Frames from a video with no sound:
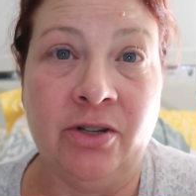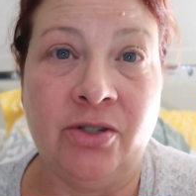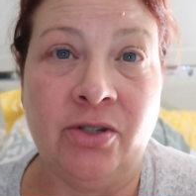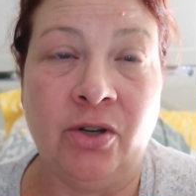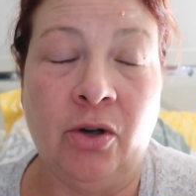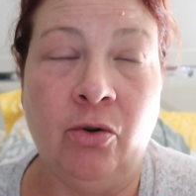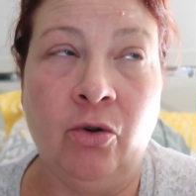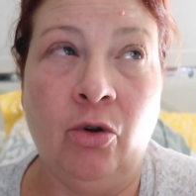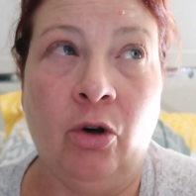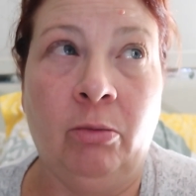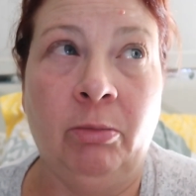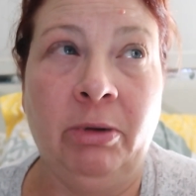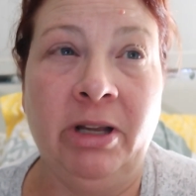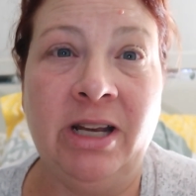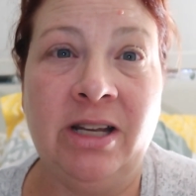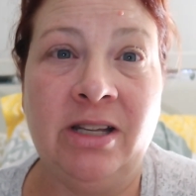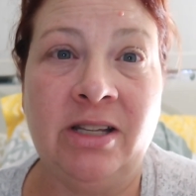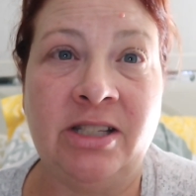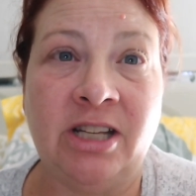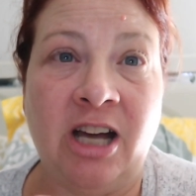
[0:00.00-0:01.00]
So
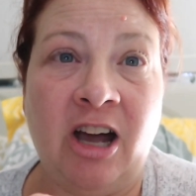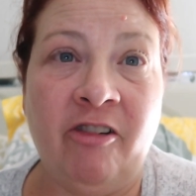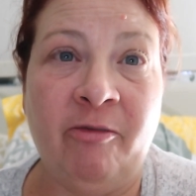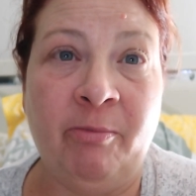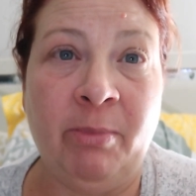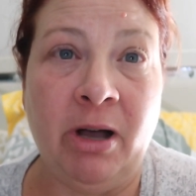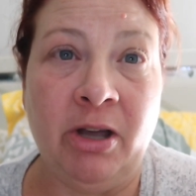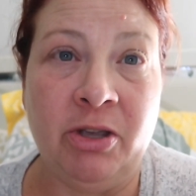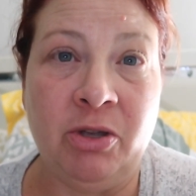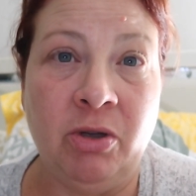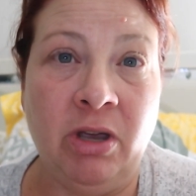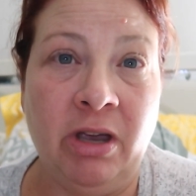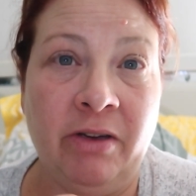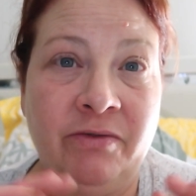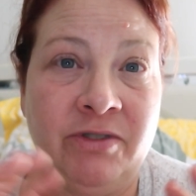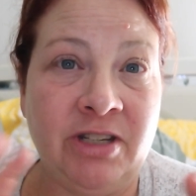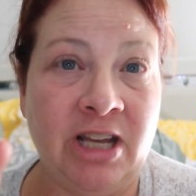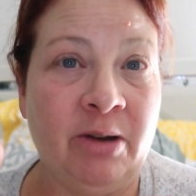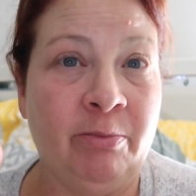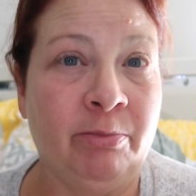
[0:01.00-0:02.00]
normally in softball, you
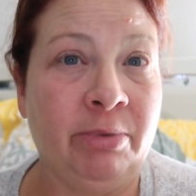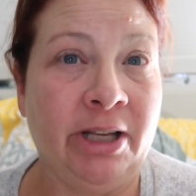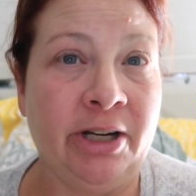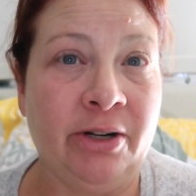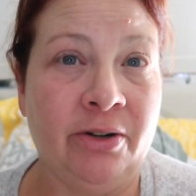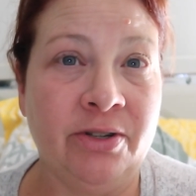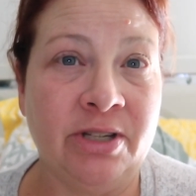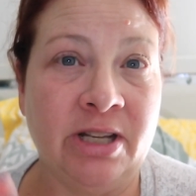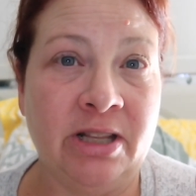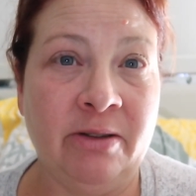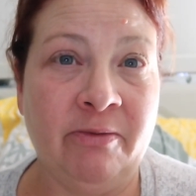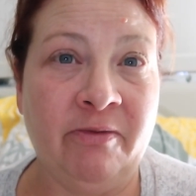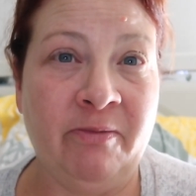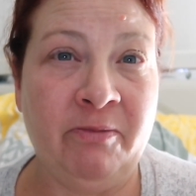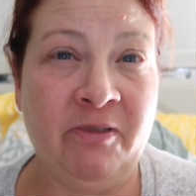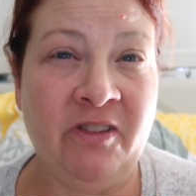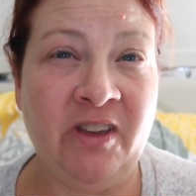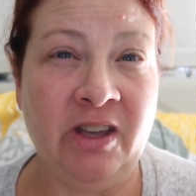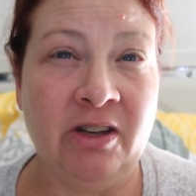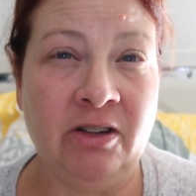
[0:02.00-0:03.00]
have 10 players on the
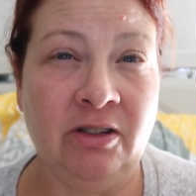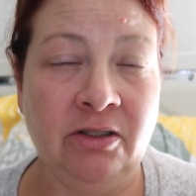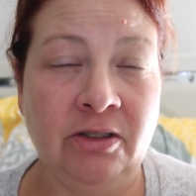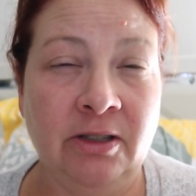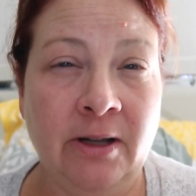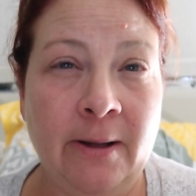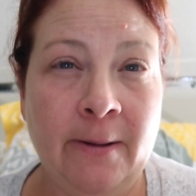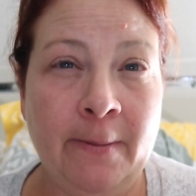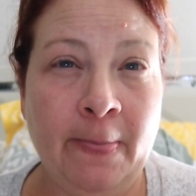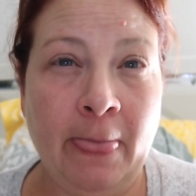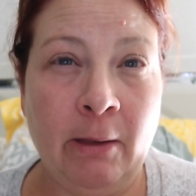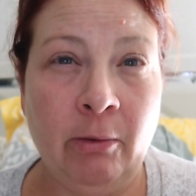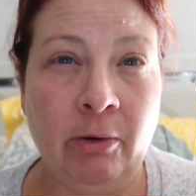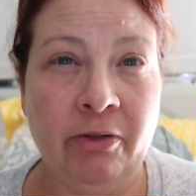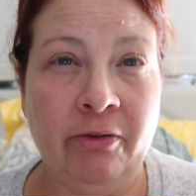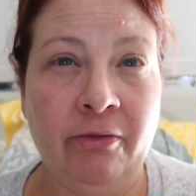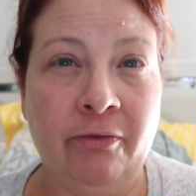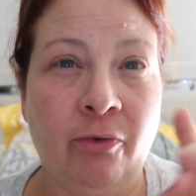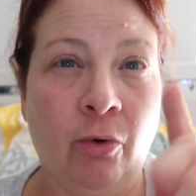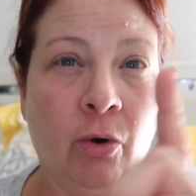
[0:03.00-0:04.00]
field
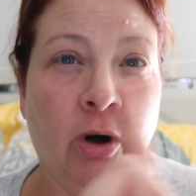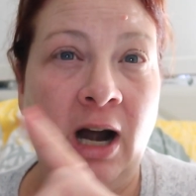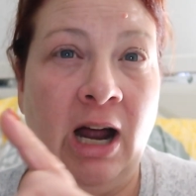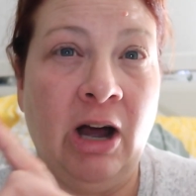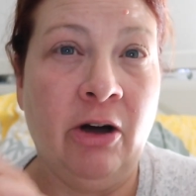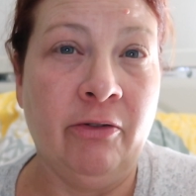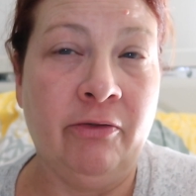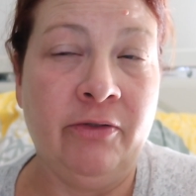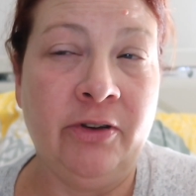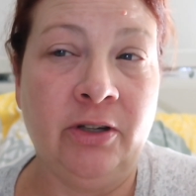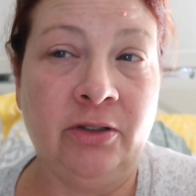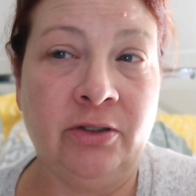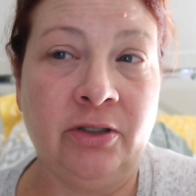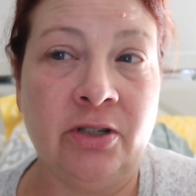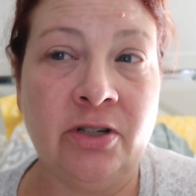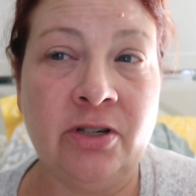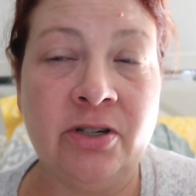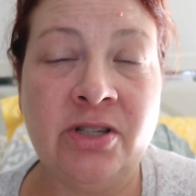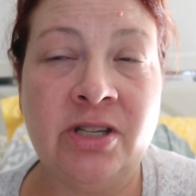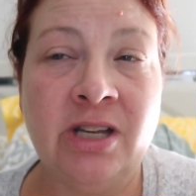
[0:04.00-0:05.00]
with four
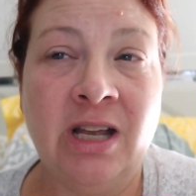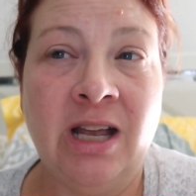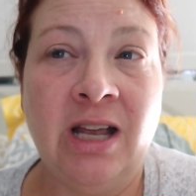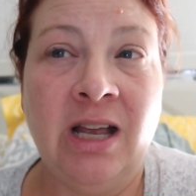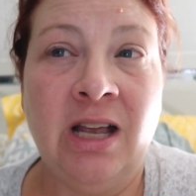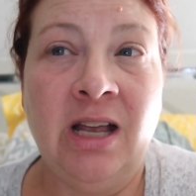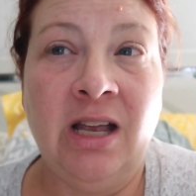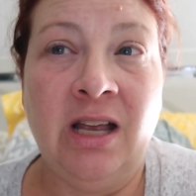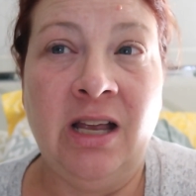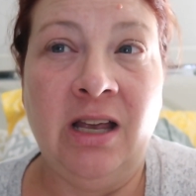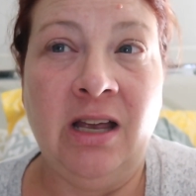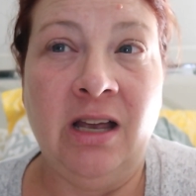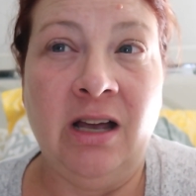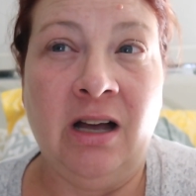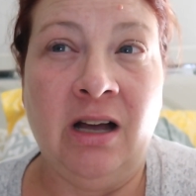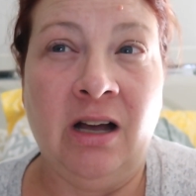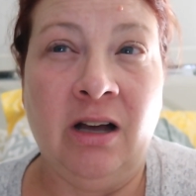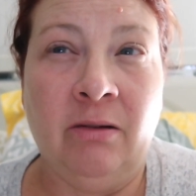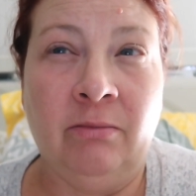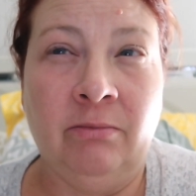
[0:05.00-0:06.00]
outfielders
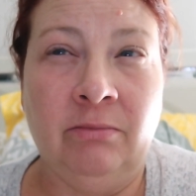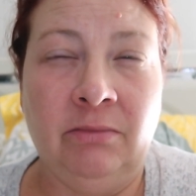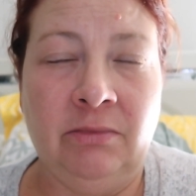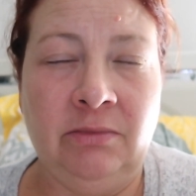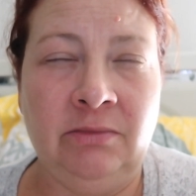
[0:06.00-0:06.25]
um,